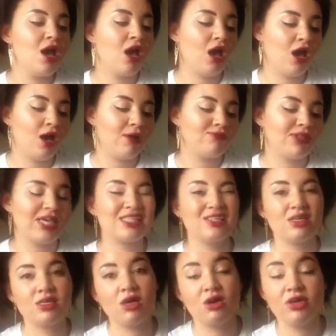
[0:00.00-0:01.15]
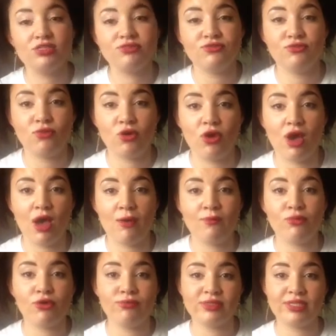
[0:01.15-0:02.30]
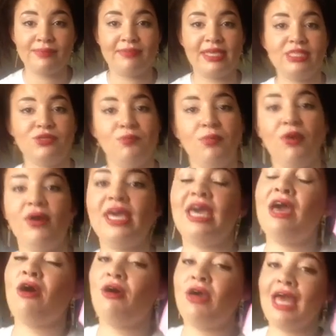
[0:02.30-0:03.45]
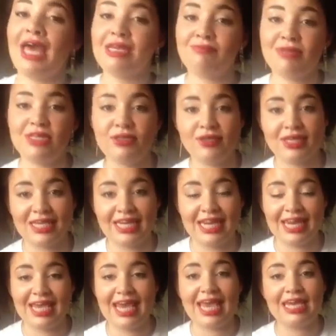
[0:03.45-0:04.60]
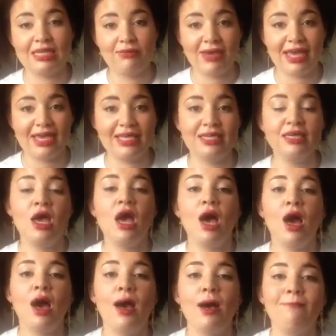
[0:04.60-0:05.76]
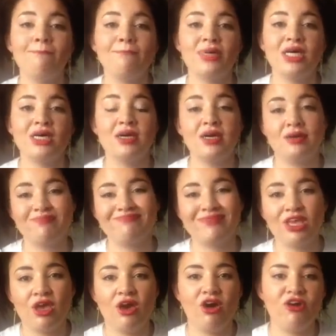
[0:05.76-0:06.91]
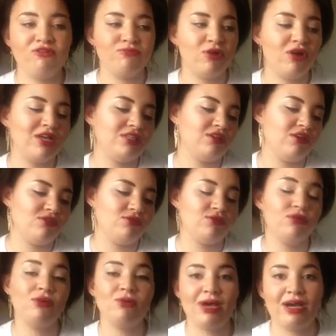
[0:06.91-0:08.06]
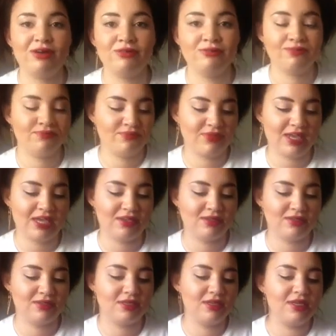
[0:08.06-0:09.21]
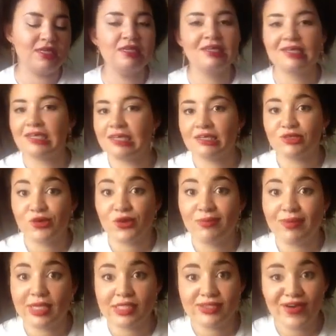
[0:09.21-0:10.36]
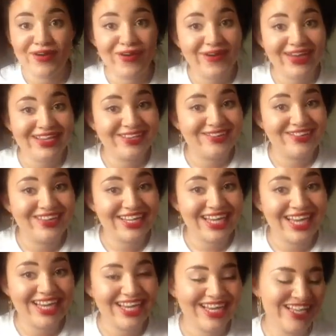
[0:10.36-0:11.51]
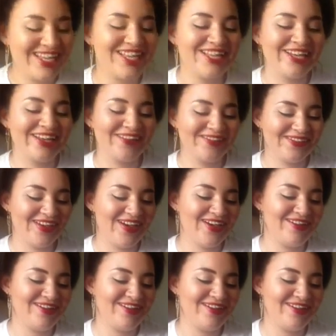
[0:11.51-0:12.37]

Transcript: That's kind of what prompted me to buy it. I had been looking at it anyway, but half price, I thought, well, that's got to be a sign, got to get it. So